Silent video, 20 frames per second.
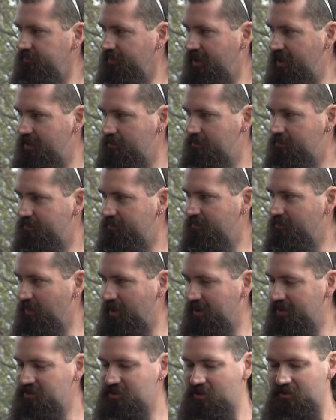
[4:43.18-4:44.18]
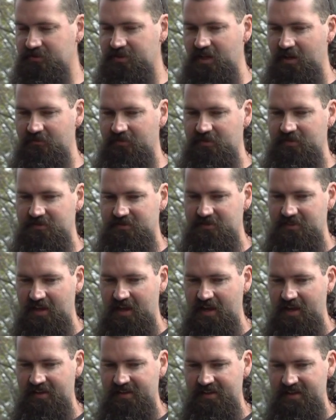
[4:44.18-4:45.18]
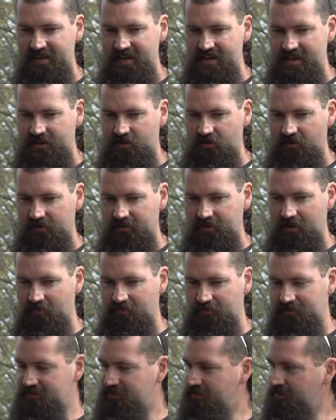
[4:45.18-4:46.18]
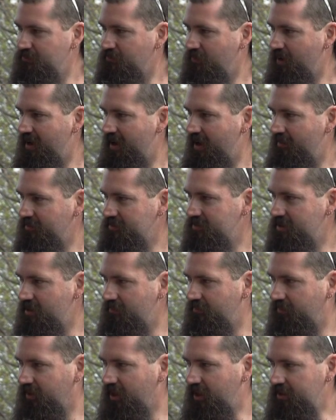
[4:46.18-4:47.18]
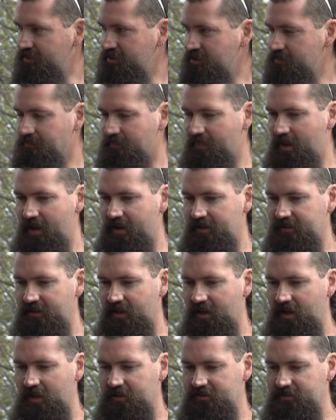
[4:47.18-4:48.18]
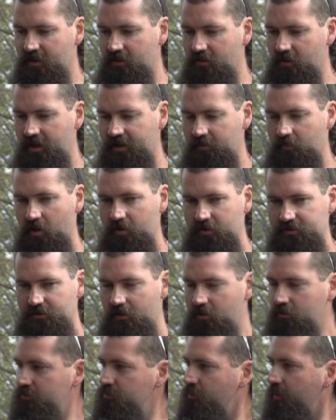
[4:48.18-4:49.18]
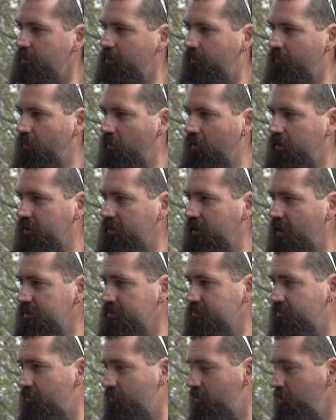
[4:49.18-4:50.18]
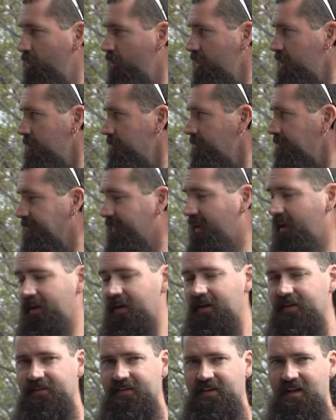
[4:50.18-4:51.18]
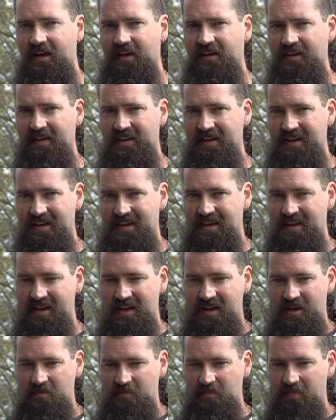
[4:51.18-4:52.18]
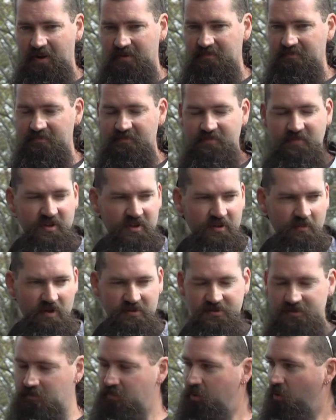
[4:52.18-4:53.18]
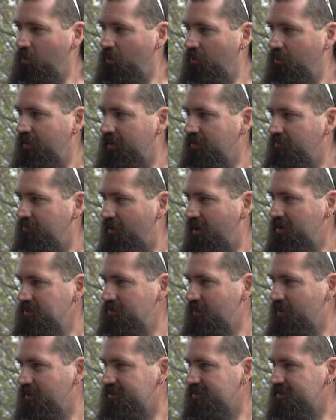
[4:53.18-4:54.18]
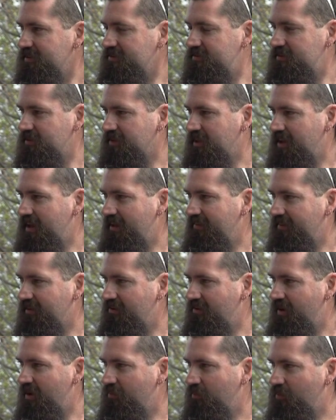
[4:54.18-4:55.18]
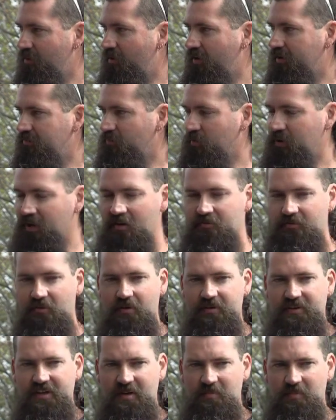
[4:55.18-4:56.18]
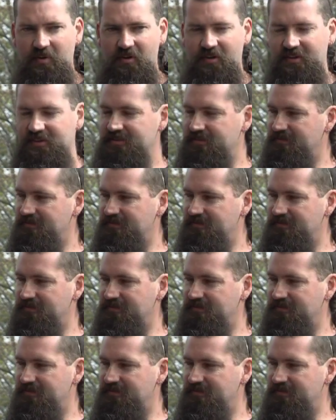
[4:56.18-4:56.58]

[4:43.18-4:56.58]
Yeah, Mundajong Tavern has kindly offered to have us there for lunch. And so Hunter Motorcycles will be providing lunch for everybody. But the most important thing for us blokes is to get out there and have a ride, and we love riding our bikes.